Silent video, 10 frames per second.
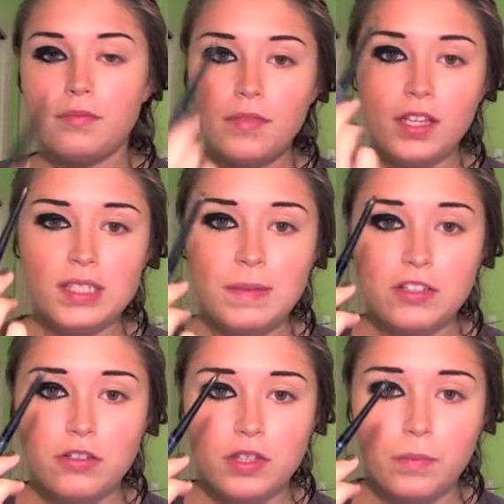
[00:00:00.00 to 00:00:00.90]
just make
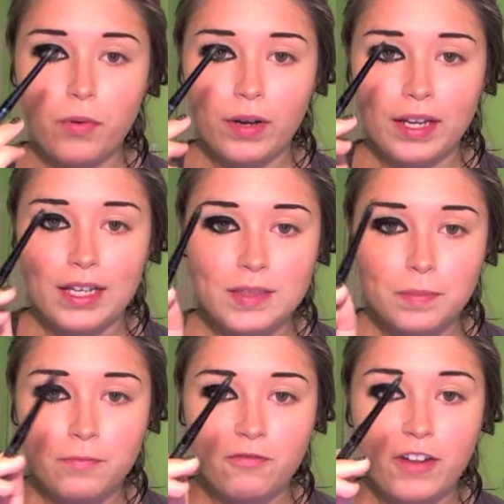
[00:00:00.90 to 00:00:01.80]
sure the point is
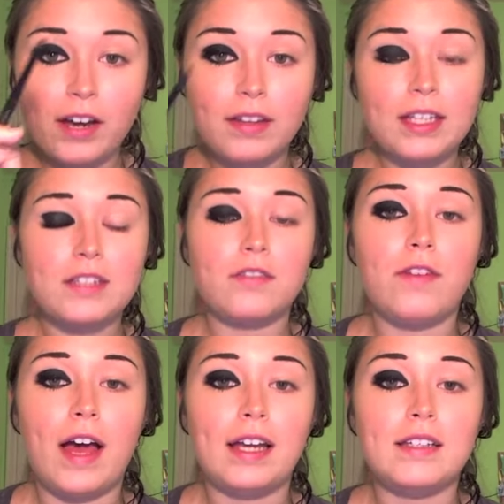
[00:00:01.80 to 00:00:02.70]
fairly
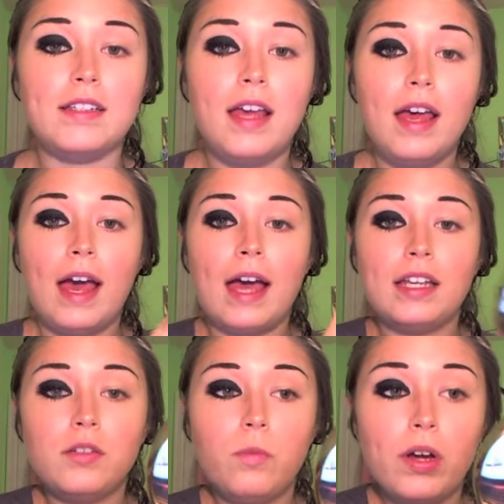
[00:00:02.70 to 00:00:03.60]
defined,
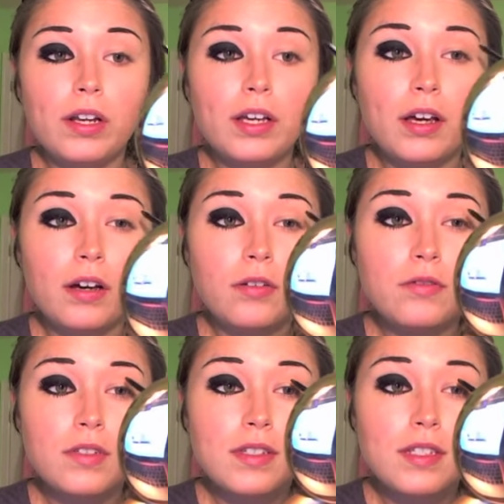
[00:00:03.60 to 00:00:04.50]
and you want to go
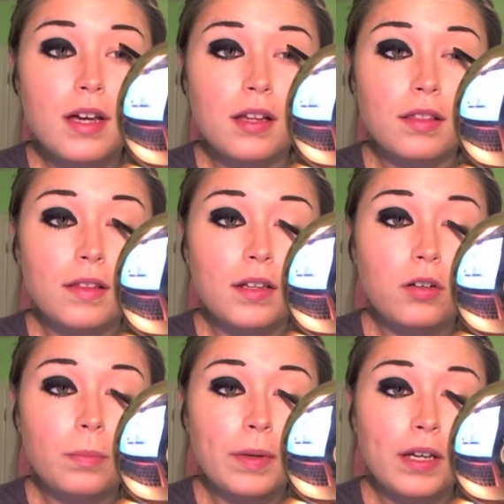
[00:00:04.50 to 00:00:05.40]
just a
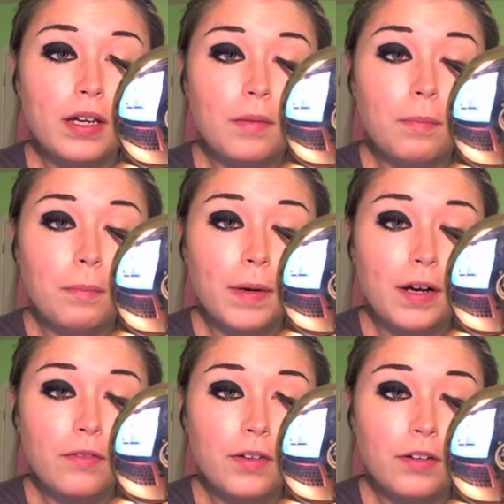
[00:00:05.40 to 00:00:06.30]
little bit
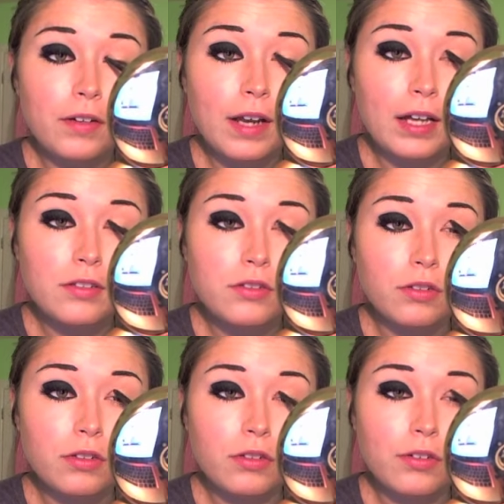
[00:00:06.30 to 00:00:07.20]
above your
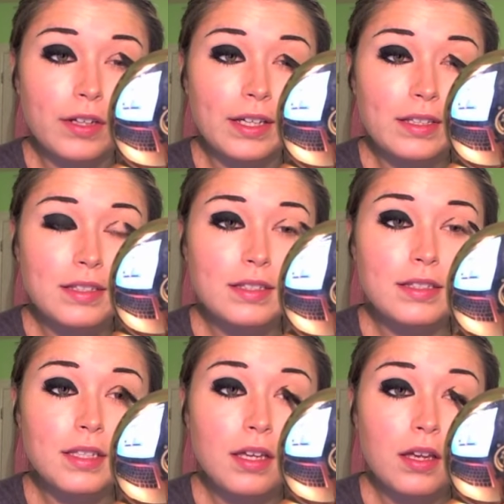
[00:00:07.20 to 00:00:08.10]
natural crease,